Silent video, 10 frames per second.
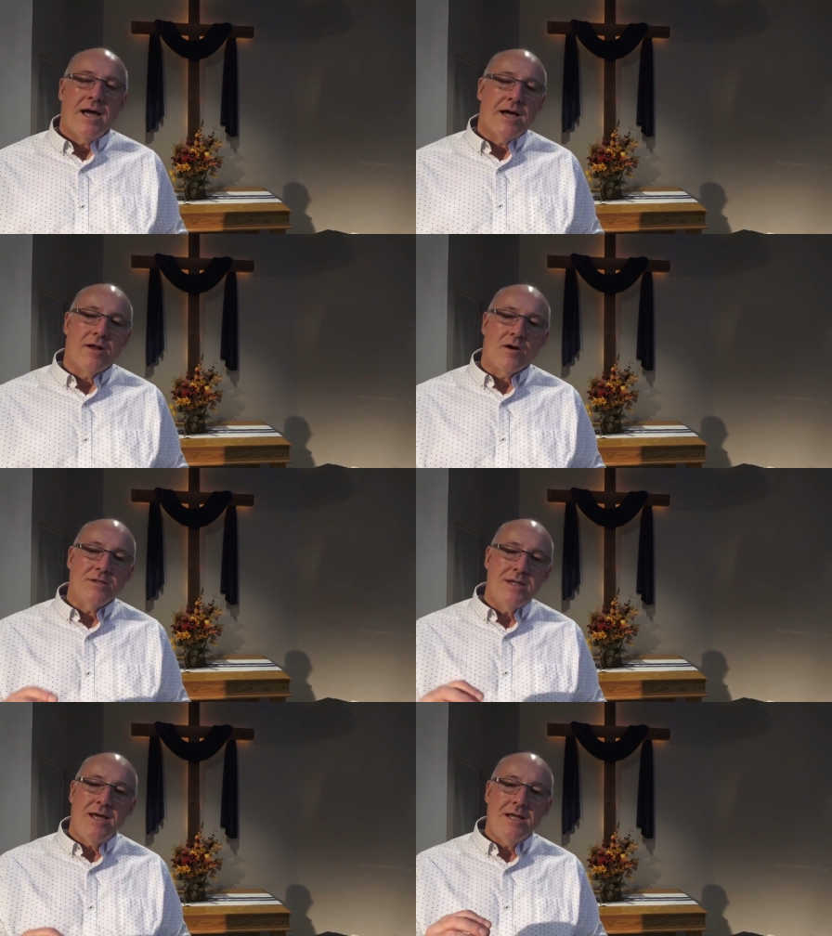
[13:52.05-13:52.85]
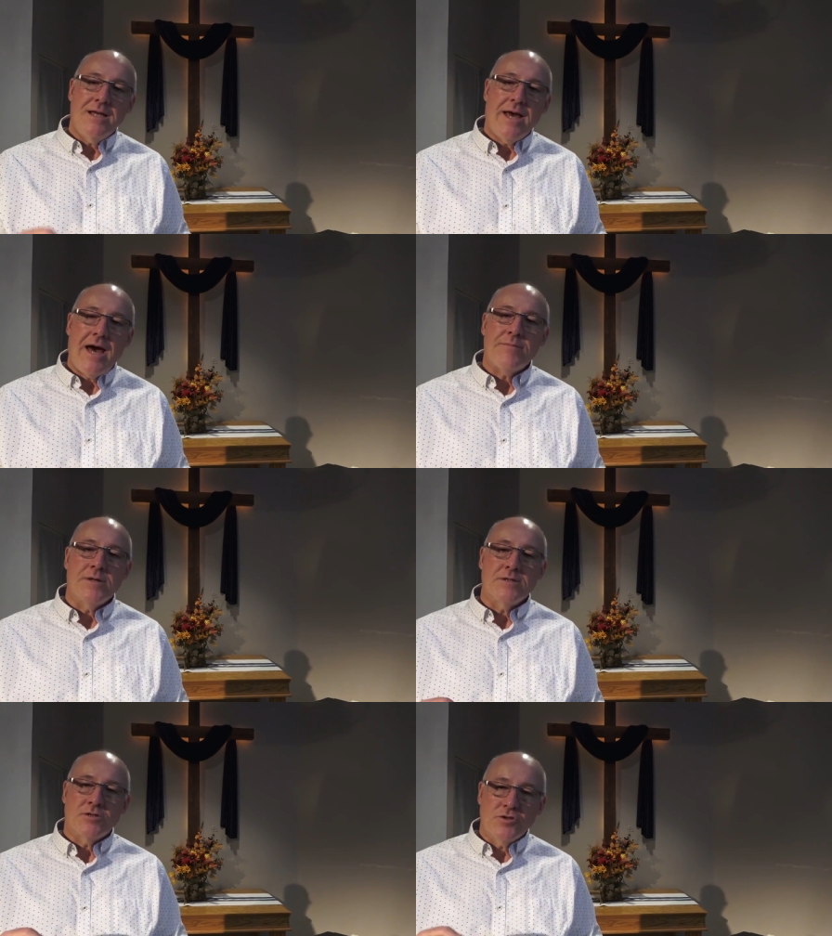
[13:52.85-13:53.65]
And our daily
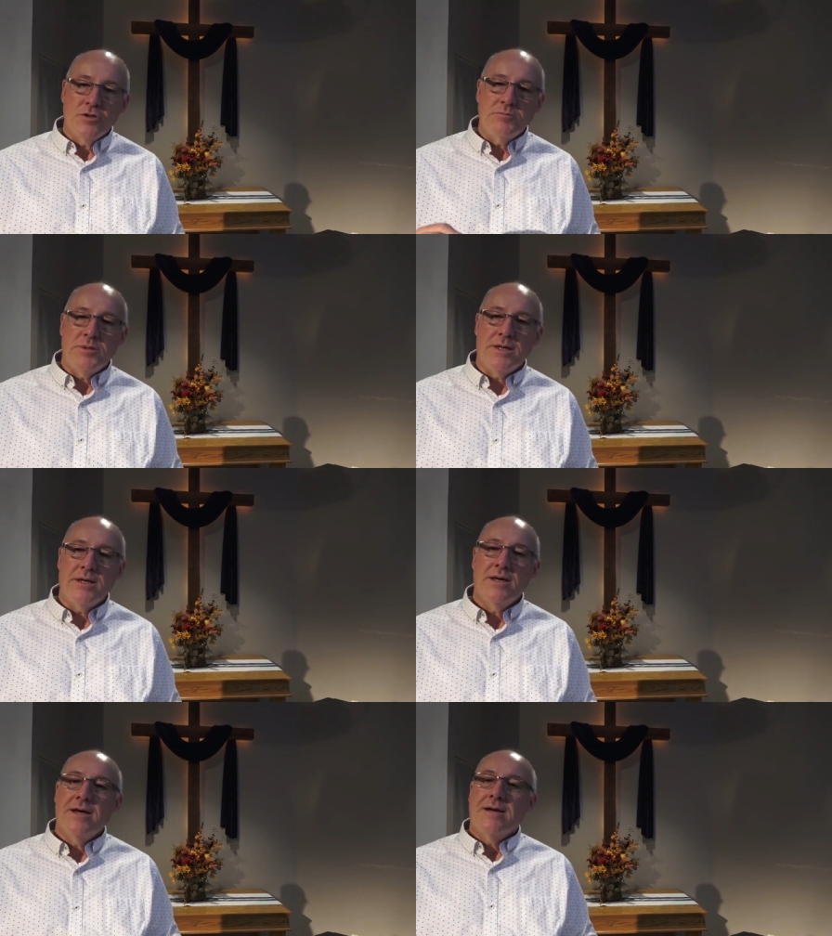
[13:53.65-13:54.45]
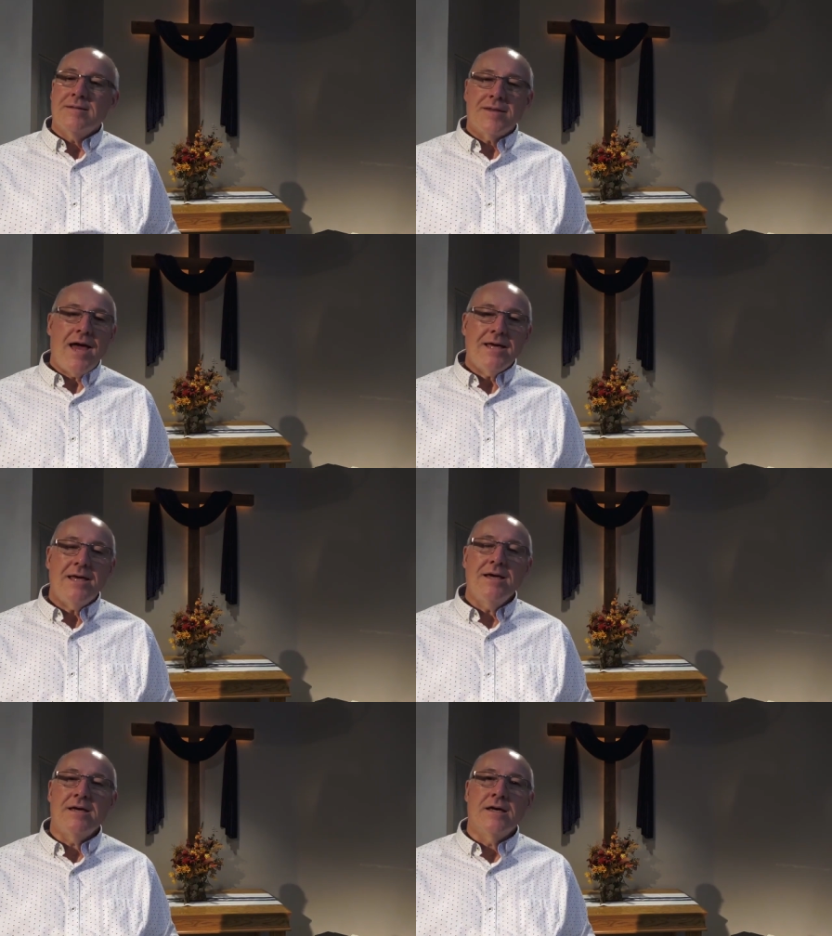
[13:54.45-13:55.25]
habit should be
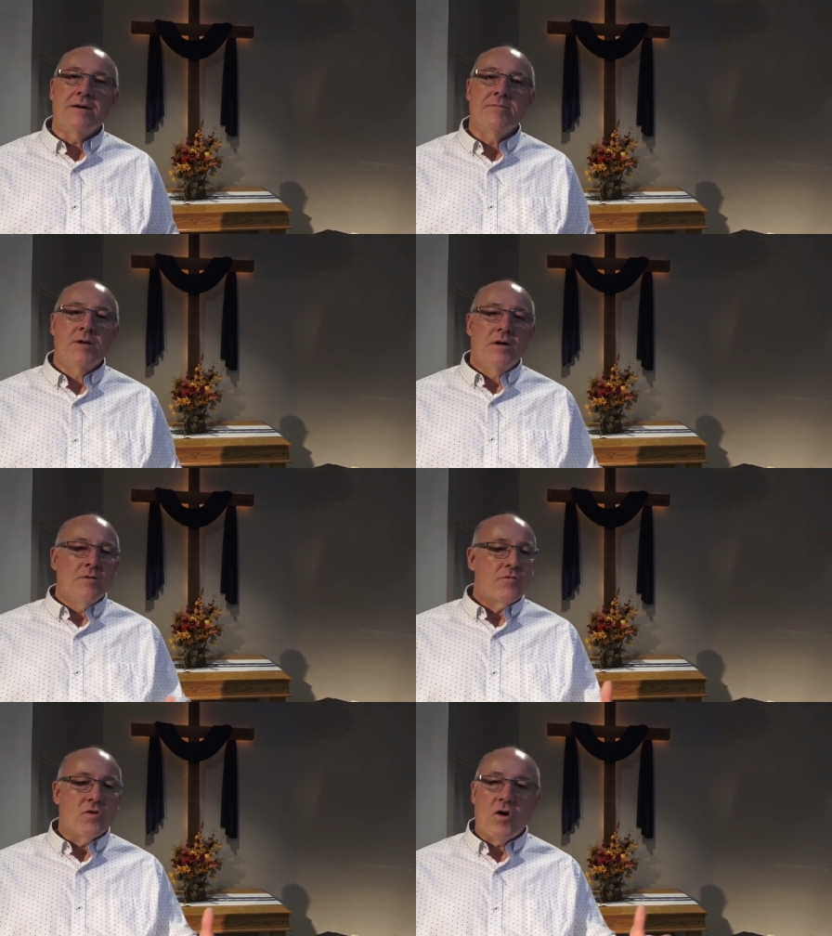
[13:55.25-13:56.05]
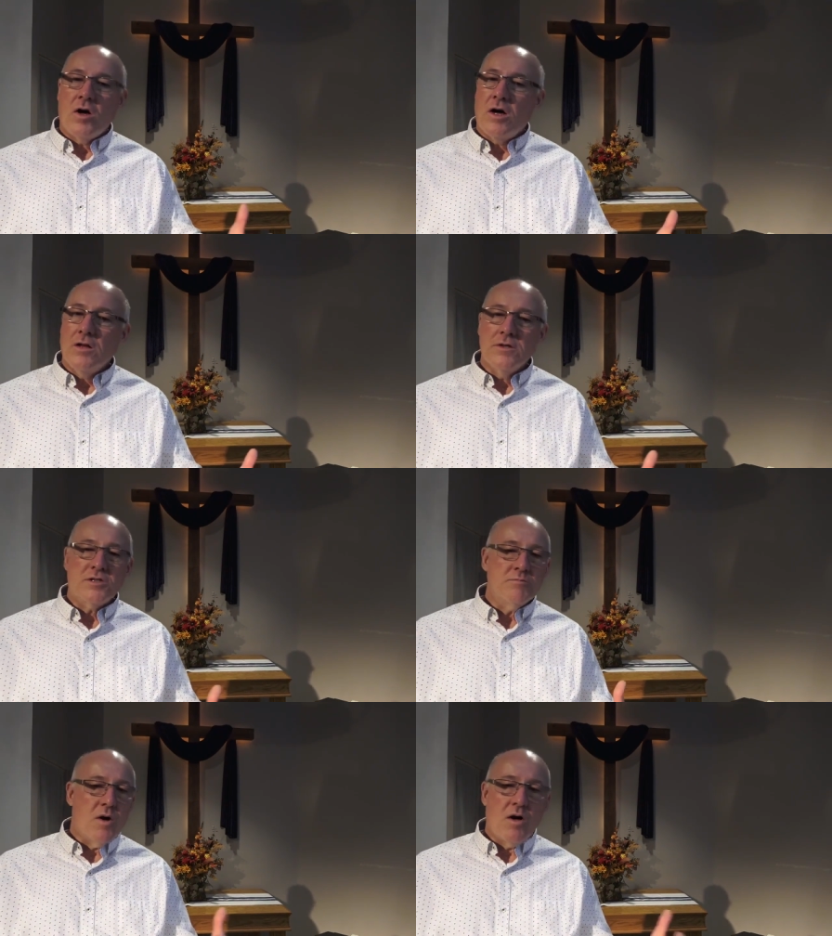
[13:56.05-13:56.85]
thanking Him for all the
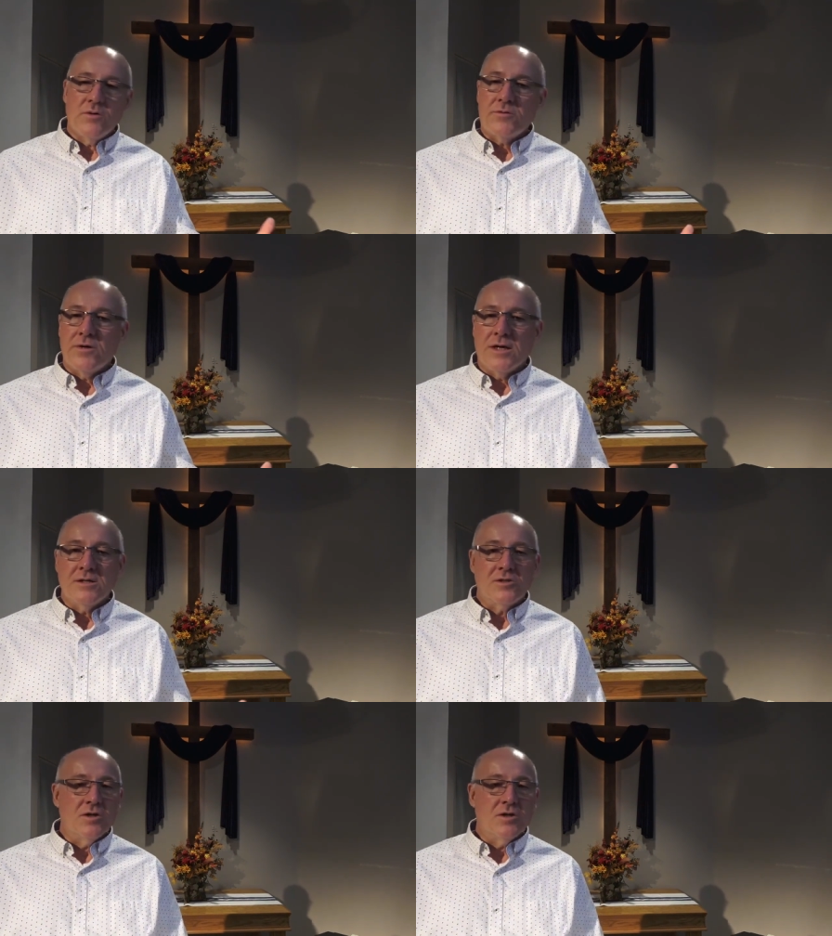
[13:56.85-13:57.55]
small things,